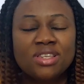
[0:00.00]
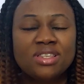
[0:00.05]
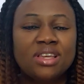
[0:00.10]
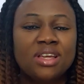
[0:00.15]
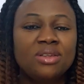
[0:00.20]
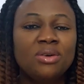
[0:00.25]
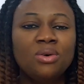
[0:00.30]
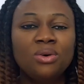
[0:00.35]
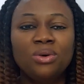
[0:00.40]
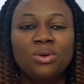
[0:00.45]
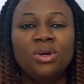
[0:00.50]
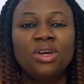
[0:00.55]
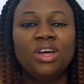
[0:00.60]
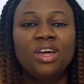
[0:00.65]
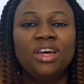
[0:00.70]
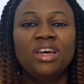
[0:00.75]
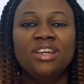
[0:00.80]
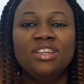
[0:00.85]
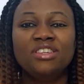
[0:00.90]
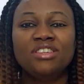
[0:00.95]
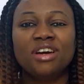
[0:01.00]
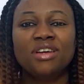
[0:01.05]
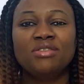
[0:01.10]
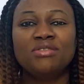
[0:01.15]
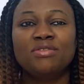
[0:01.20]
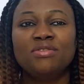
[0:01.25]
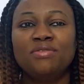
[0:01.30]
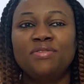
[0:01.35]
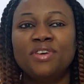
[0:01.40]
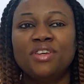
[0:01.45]
he said, oh, he tried
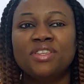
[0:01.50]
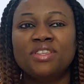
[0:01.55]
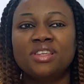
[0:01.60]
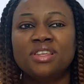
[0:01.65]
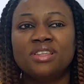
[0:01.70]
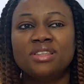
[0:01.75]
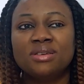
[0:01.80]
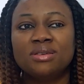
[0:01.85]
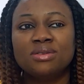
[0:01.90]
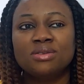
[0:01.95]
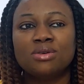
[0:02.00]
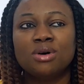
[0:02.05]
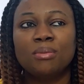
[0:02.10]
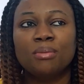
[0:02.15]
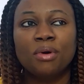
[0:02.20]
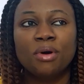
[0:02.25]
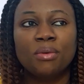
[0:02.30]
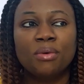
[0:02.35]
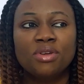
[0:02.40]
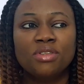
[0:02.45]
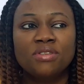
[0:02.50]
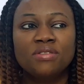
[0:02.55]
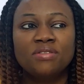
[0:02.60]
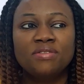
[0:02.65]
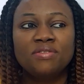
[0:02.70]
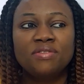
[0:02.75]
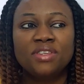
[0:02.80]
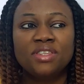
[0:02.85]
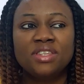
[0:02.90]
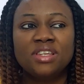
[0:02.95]
to fix it on top, but it wasn't
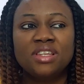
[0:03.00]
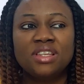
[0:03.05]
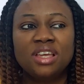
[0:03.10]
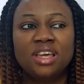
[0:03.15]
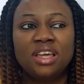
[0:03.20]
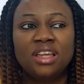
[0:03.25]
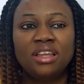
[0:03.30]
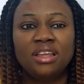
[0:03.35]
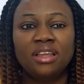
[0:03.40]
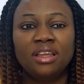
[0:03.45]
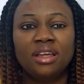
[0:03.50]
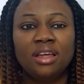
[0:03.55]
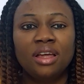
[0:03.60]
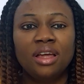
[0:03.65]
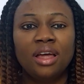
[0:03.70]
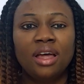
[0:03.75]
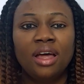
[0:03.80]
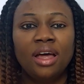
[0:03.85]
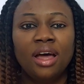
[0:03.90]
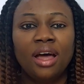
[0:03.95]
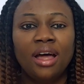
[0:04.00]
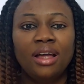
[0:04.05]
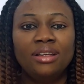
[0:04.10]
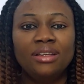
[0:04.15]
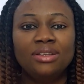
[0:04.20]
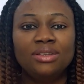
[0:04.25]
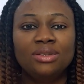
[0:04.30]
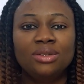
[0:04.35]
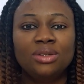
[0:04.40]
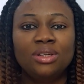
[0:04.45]
fitting in.
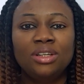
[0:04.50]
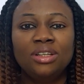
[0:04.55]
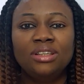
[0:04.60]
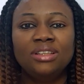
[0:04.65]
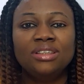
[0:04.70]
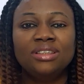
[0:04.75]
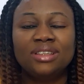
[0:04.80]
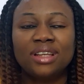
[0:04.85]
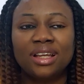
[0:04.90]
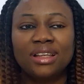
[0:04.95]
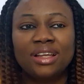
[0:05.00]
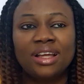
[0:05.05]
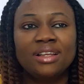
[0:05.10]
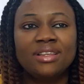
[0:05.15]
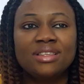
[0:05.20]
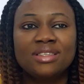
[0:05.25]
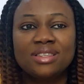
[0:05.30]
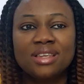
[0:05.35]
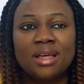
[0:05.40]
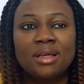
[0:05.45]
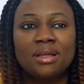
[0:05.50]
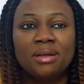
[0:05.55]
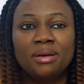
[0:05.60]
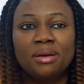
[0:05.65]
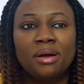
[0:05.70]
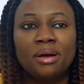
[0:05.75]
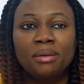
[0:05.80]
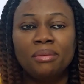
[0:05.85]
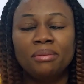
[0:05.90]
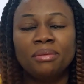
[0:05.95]
And so he started
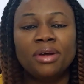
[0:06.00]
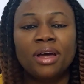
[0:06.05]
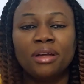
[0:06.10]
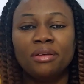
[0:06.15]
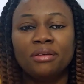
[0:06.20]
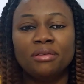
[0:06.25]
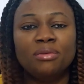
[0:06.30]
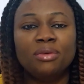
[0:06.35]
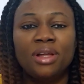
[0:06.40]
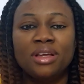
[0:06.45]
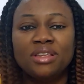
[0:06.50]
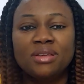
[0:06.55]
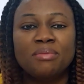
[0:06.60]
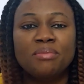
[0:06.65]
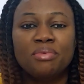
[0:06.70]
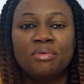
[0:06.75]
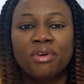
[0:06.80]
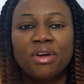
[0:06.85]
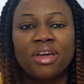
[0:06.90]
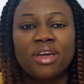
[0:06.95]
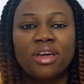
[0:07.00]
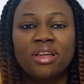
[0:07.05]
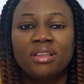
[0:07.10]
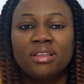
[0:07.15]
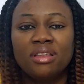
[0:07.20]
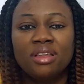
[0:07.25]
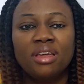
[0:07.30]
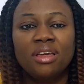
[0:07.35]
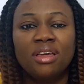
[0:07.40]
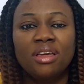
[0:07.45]
kind of, let's say, breaking